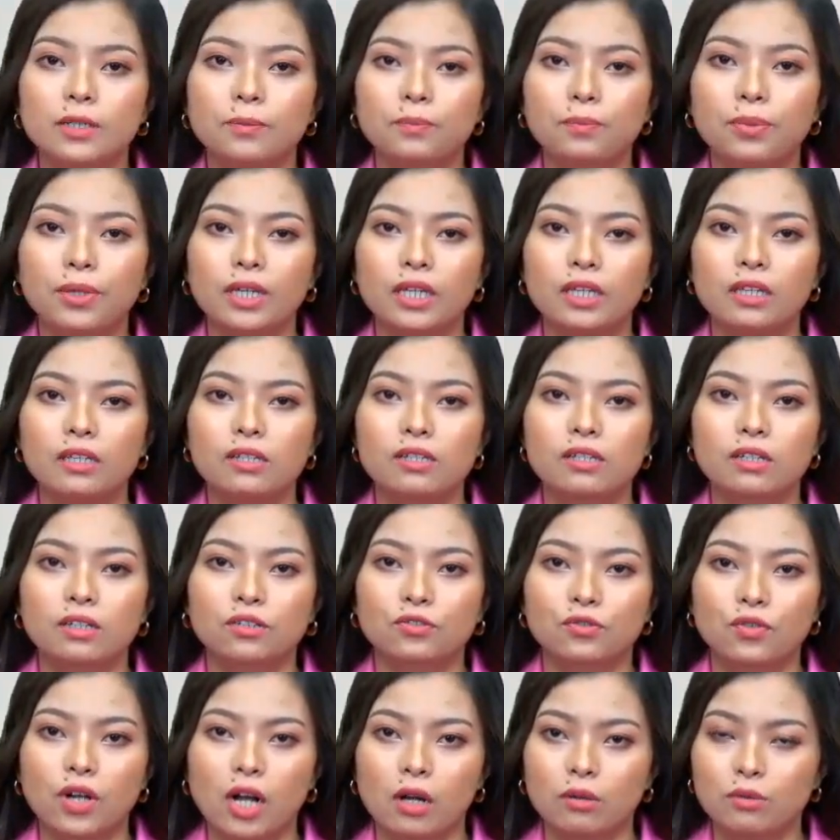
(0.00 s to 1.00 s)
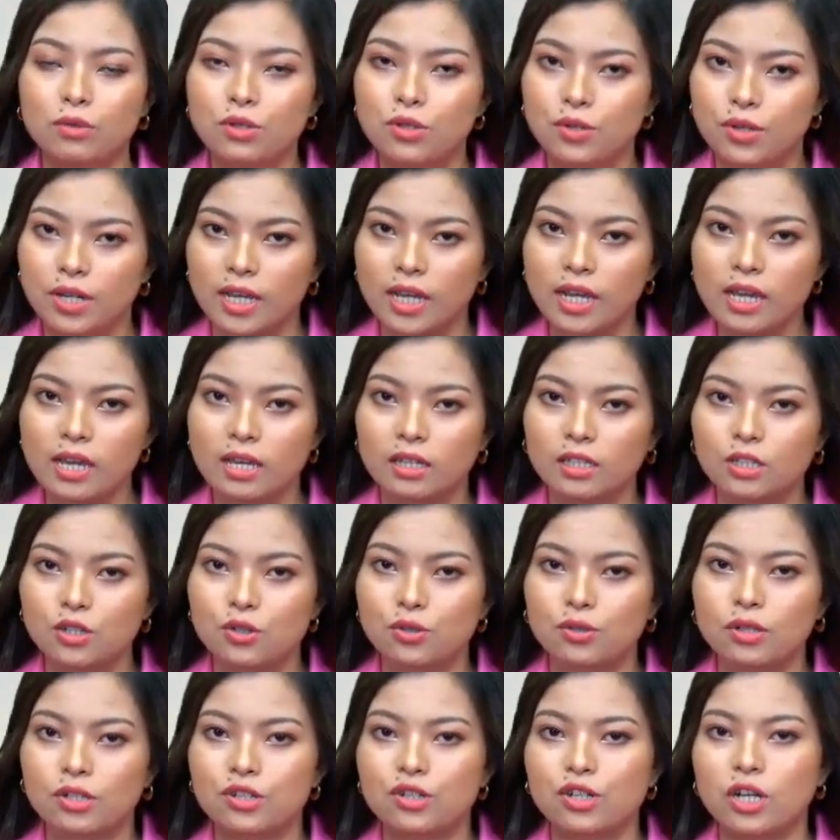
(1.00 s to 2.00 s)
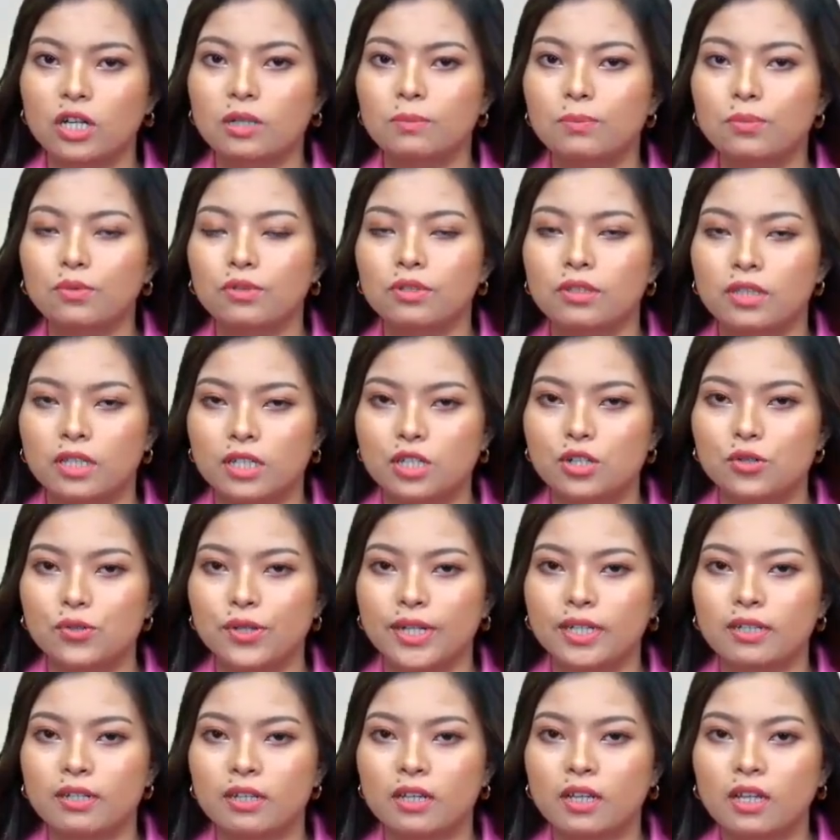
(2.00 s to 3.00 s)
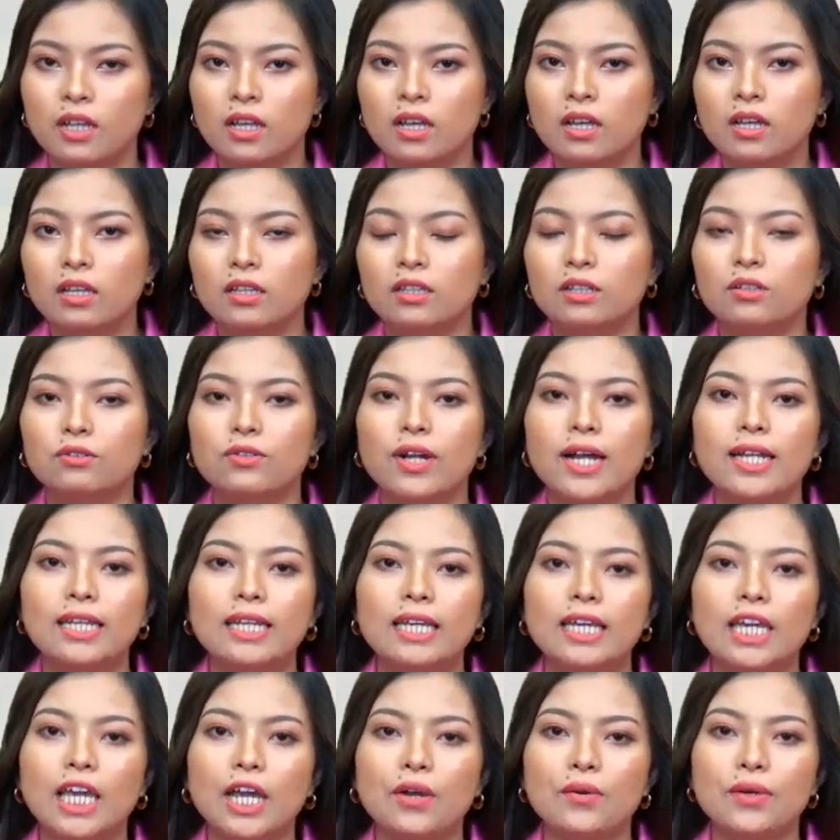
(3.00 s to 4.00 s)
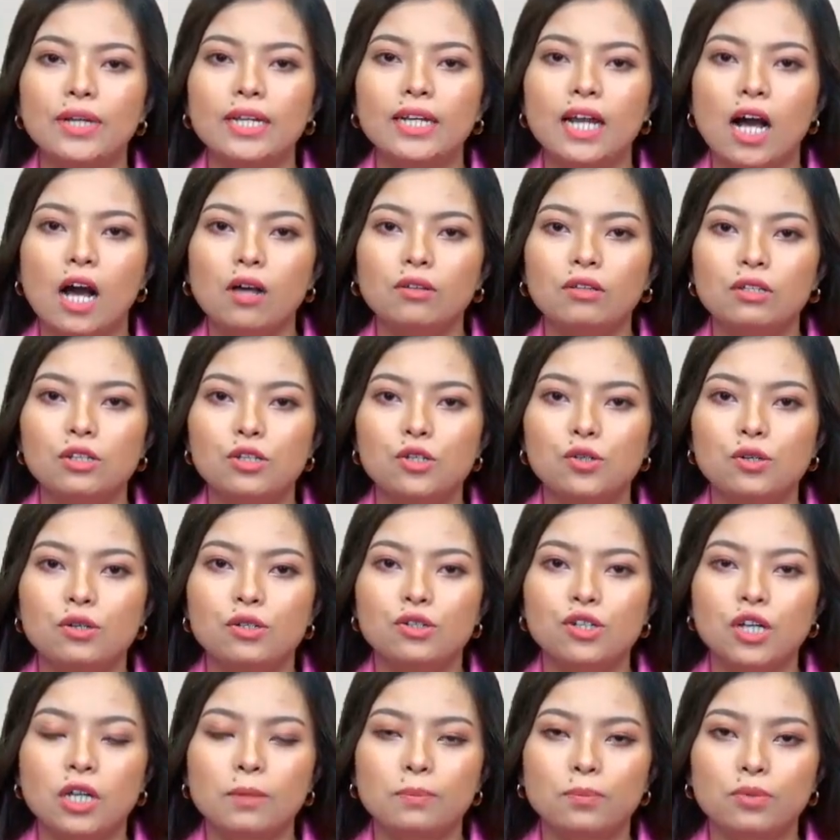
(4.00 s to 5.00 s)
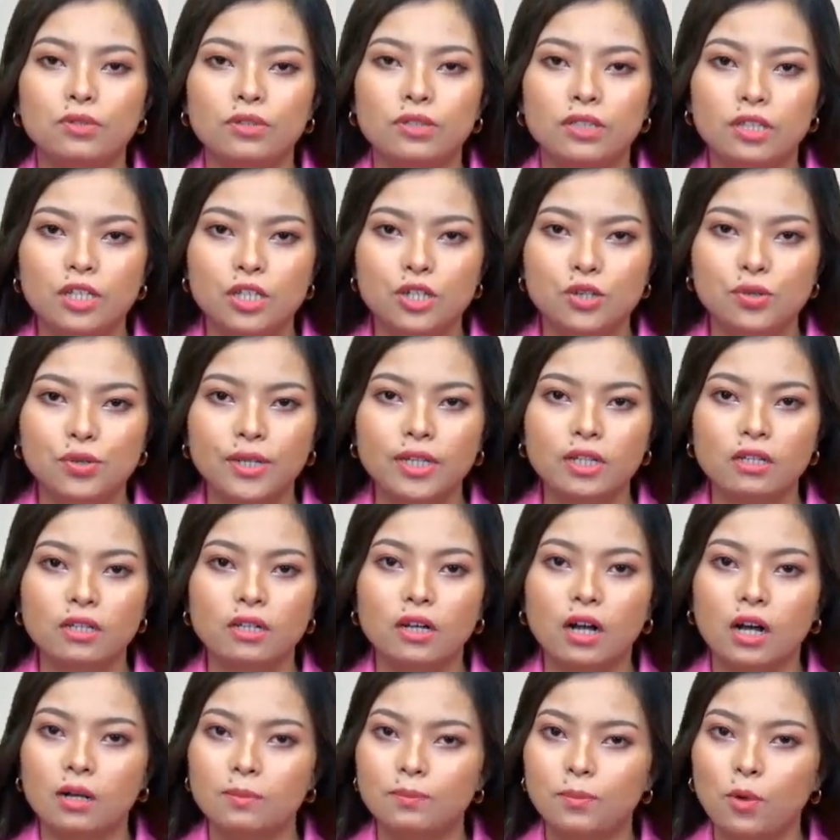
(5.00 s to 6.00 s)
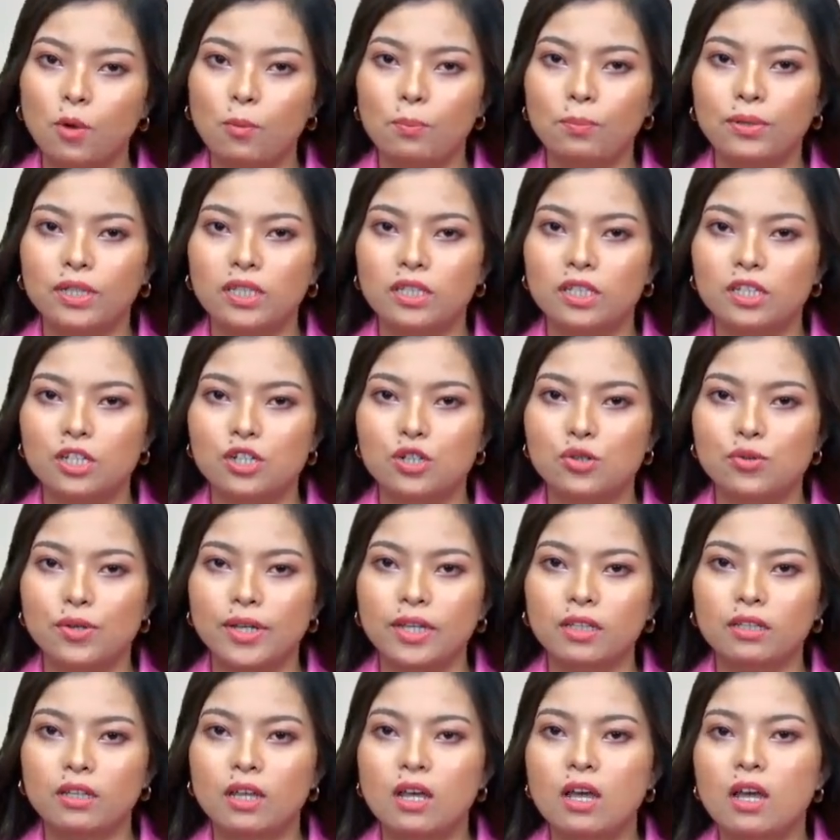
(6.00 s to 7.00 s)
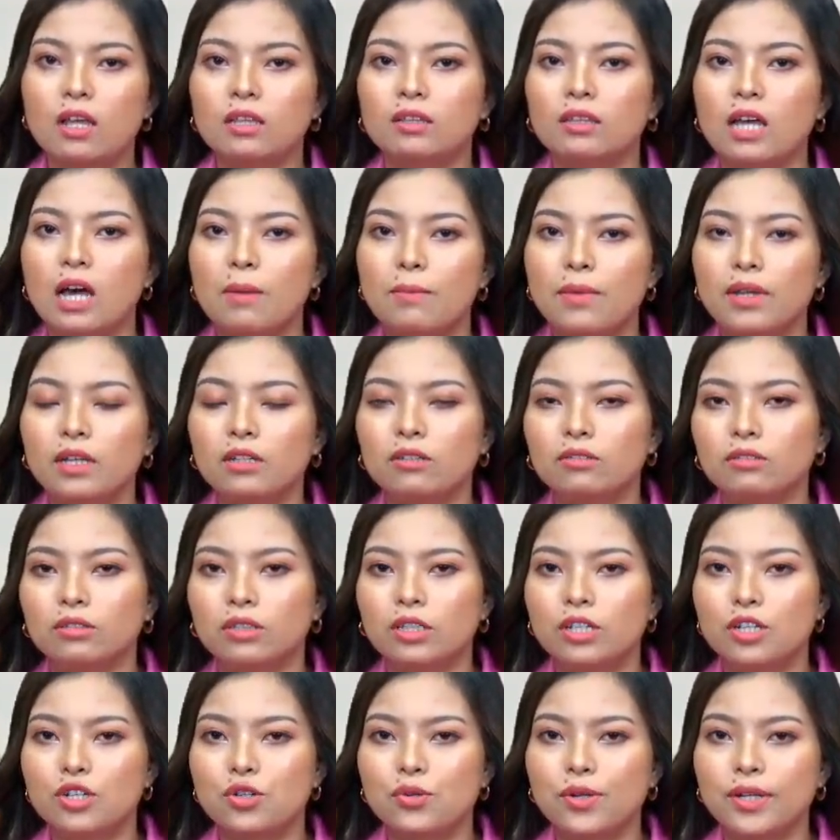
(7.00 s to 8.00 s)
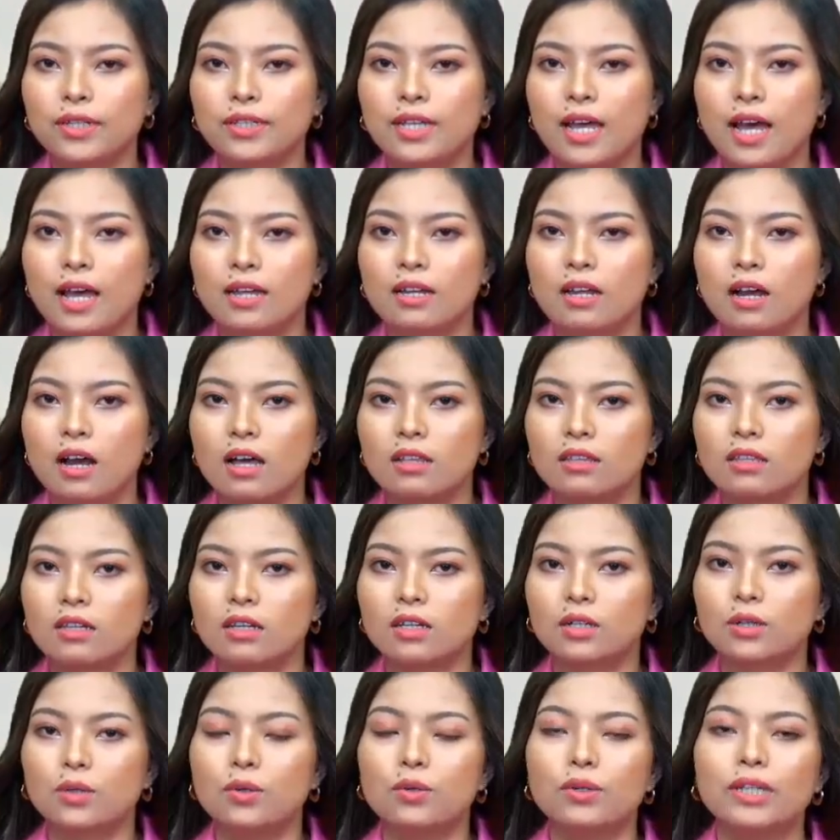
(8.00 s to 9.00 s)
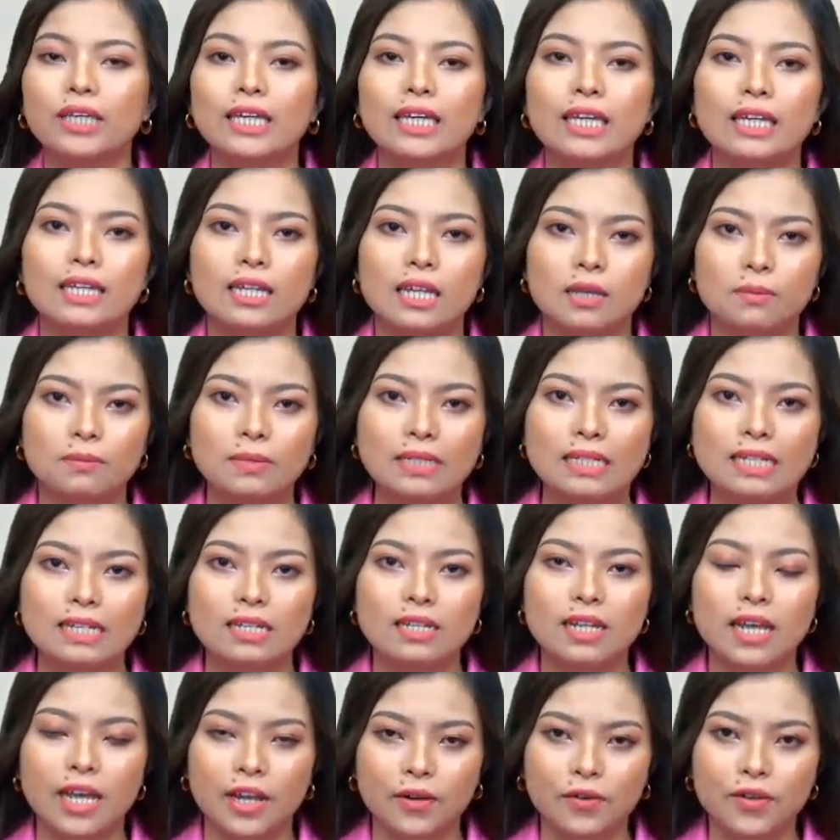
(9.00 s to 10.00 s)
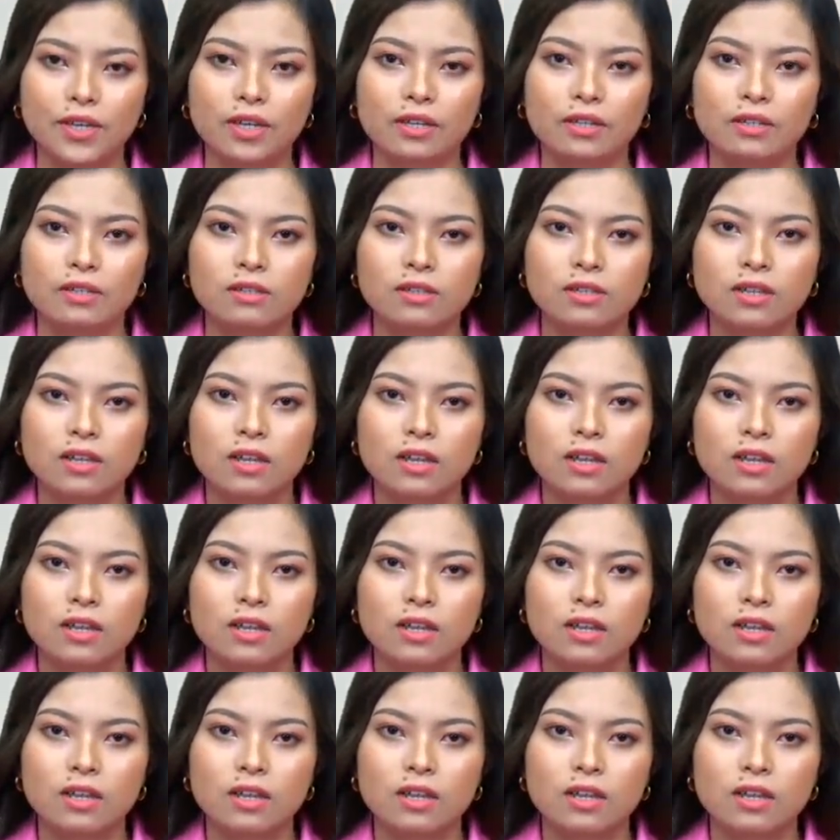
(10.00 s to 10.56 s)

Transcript: Peace Ground today in Churachandpur district. The rally carried out in Churachandpur district, Kangpokpi district, Tamenglong district and other Kuki-Inhabited areas.